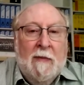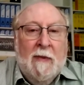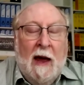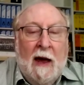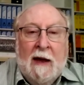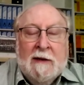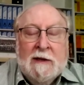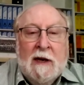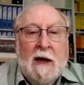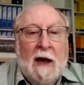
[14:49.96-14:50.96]

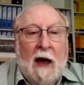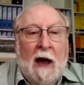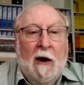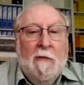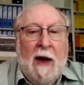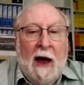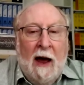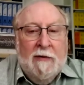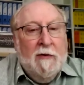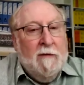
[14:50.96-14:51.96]
and how
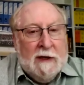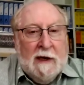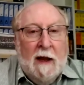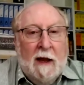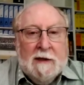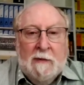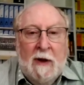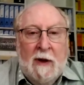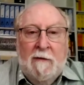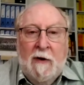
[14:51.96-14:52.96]
bad the results may
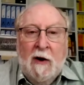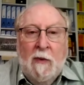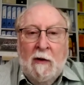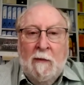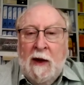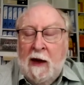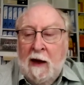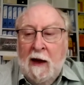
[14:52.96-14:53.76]
very well be.